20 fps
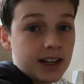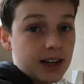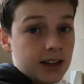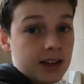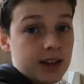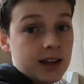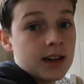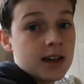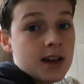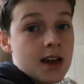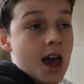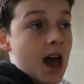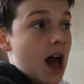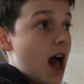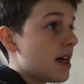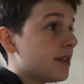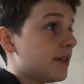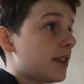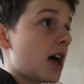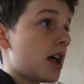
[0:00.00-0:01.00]
in,
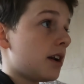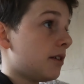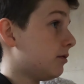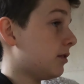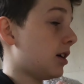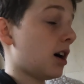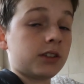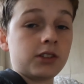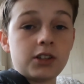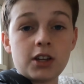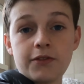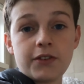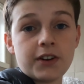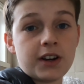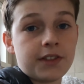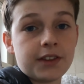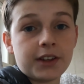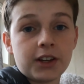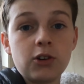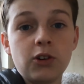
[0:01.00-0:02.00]
and then I'll see if
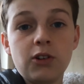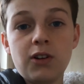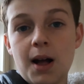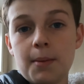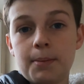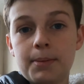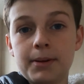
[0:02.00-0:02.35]
anything cool